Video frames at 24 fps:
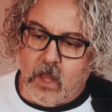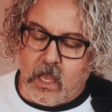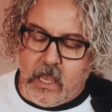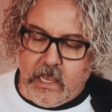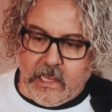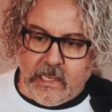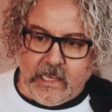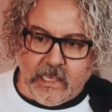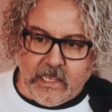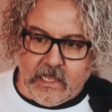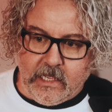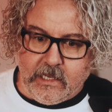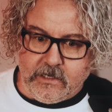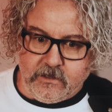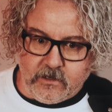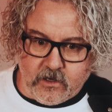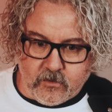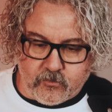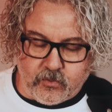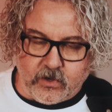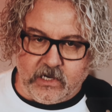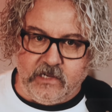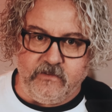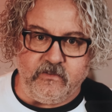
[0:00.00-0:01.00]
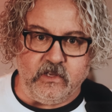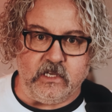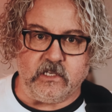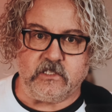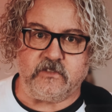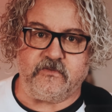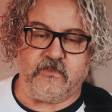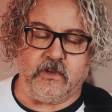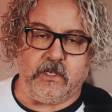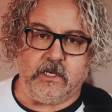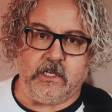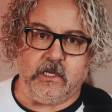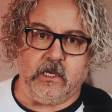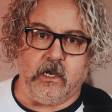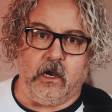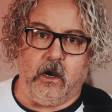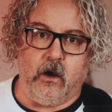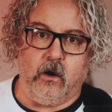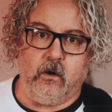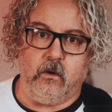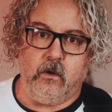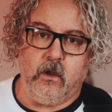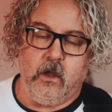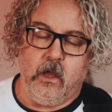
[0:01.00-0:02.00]
And in a previous
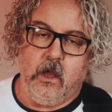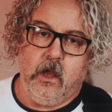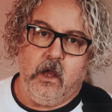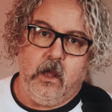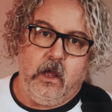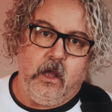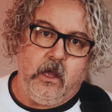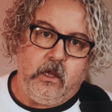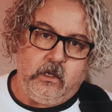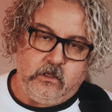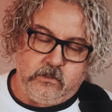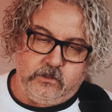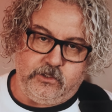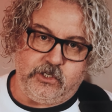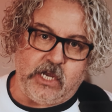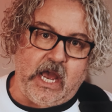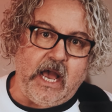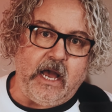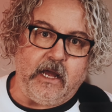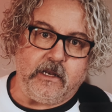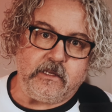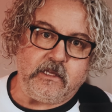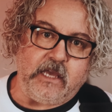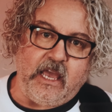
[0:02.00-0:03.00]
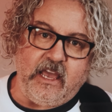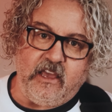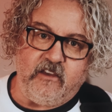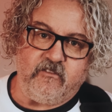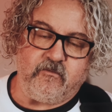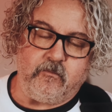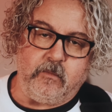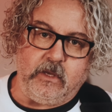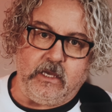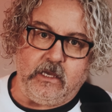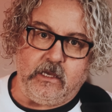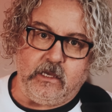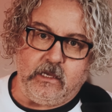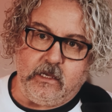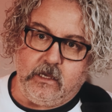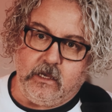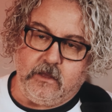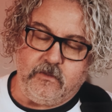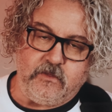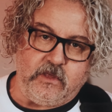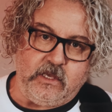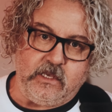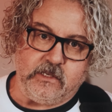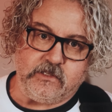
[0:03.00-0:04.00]
video, John gave me
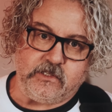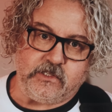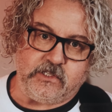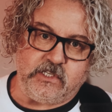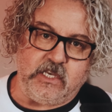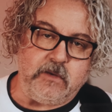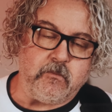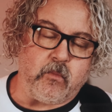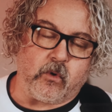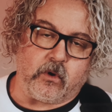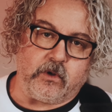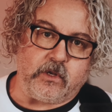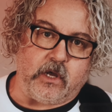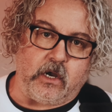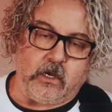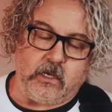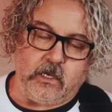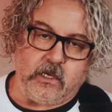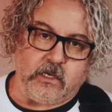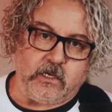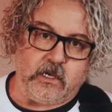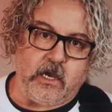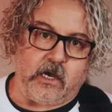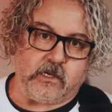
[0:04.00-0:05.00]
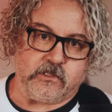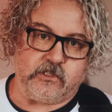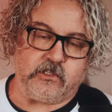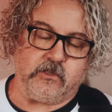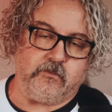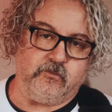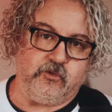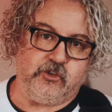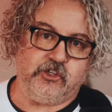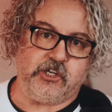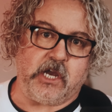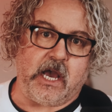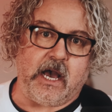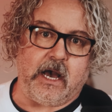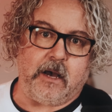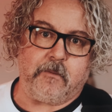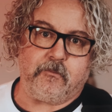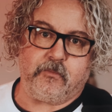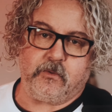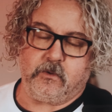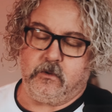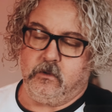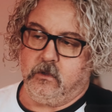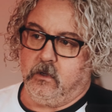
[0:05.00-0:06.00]
these Seymour Duncan custom
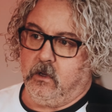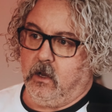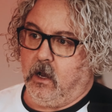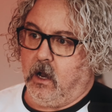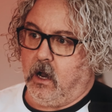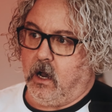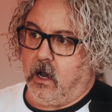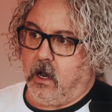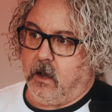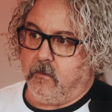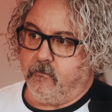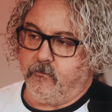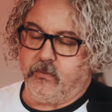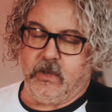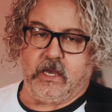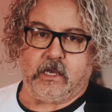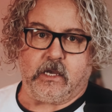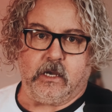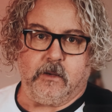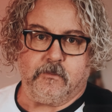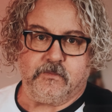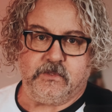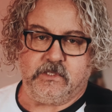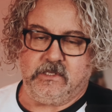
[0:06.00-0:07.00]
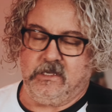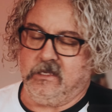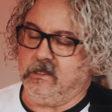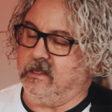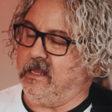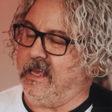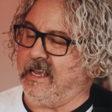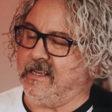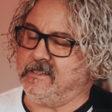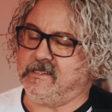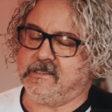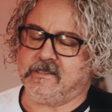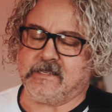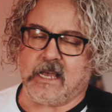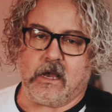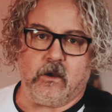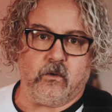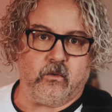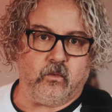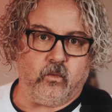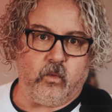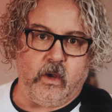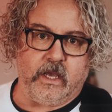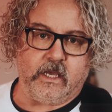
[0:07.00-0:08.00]
shop pickups, and they
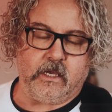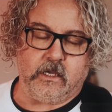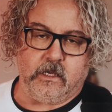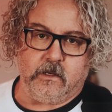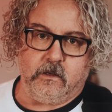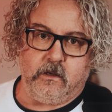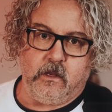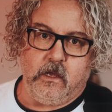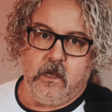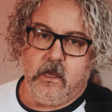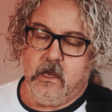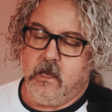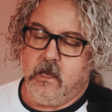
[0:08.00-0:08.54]
sound wicked.